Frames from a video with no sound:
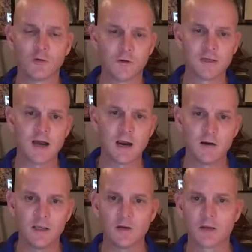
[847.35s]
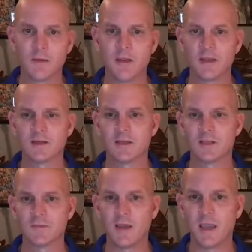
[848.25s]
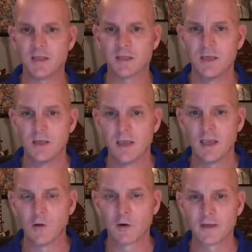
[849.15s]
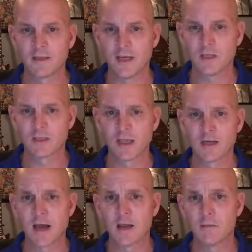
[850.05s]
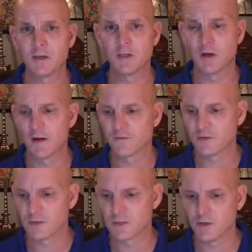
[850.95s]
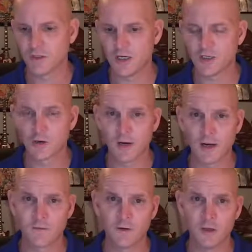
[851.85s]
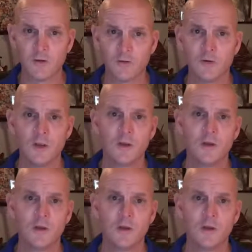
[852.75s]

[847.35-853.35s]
You're retiring, you're coming into the space, and organizations like Non-Commissioned Officers Association are here for you.